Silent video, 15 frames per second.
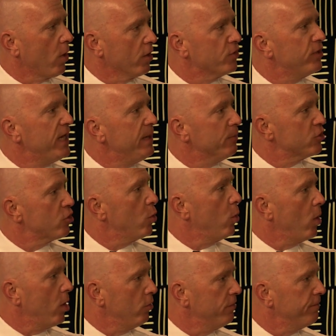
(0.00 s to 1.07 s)
our team is
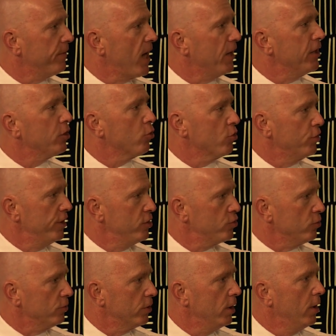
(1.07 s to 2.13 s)
qualified and
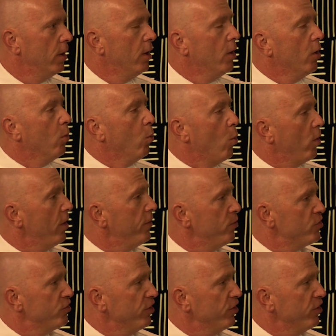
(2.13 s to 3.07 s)
credentialed. One of those